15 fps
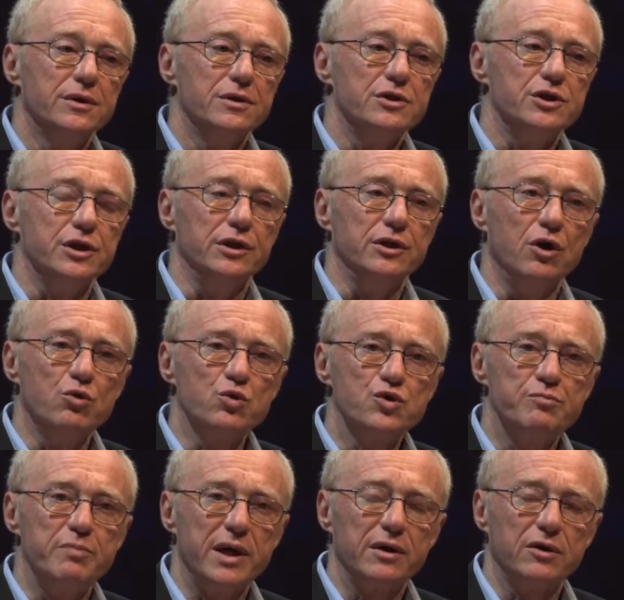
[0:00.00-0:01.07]
she
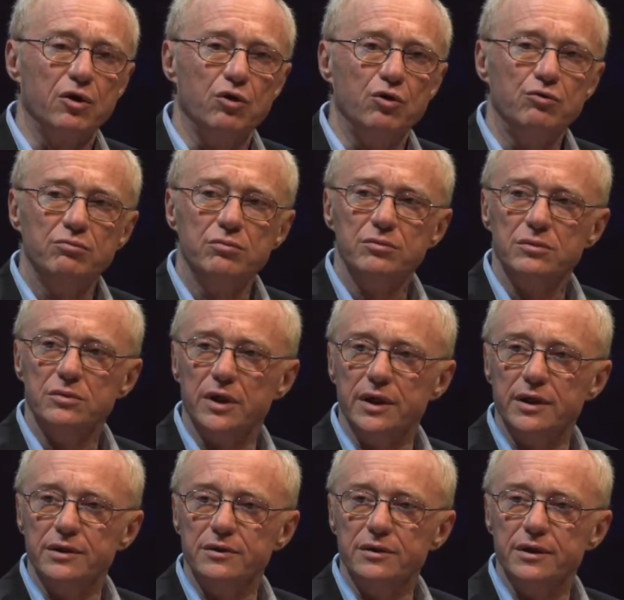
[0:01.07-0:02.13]
goes back home
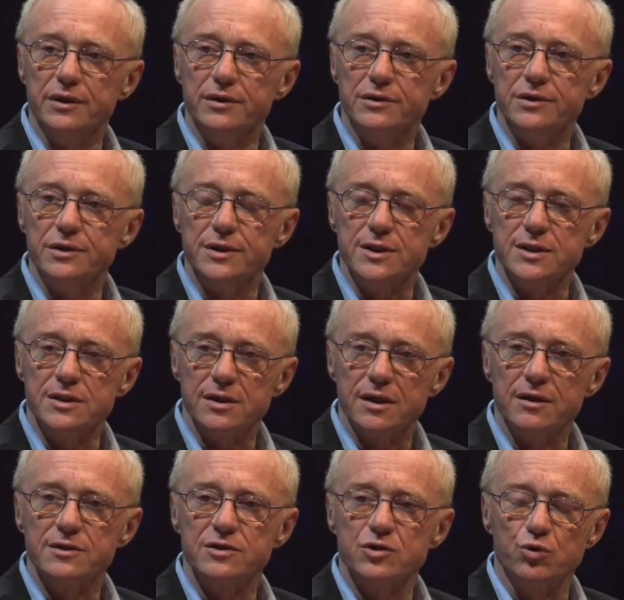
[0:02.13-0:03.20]
and, and she
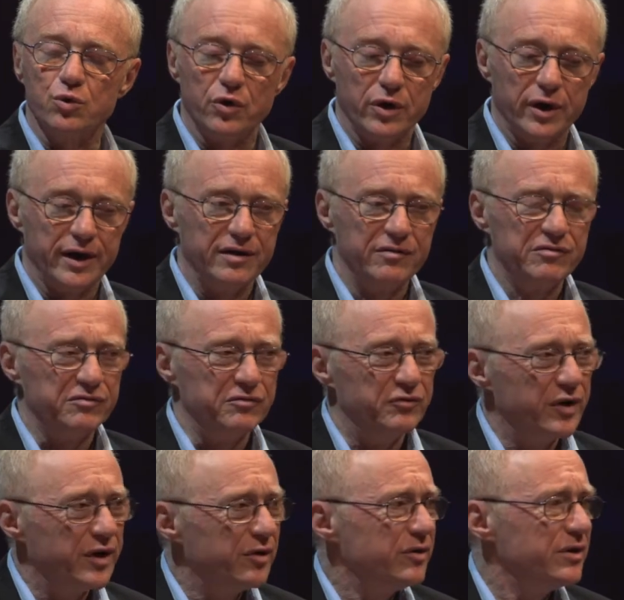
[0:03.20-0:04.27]
starts to have
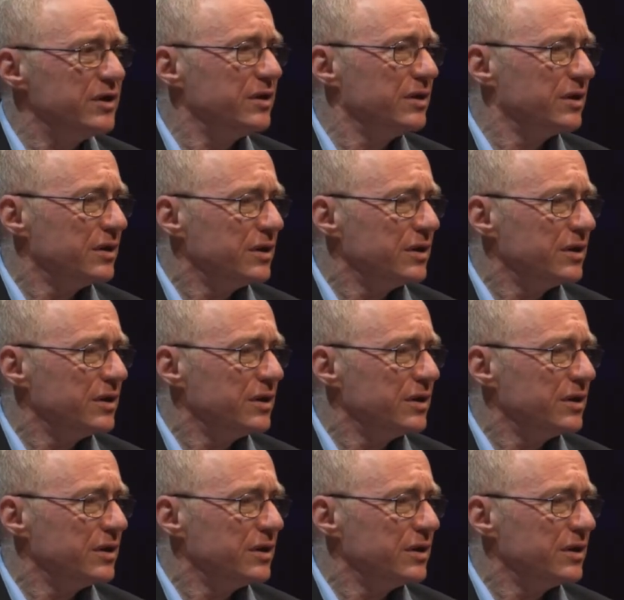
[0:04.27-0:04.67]
very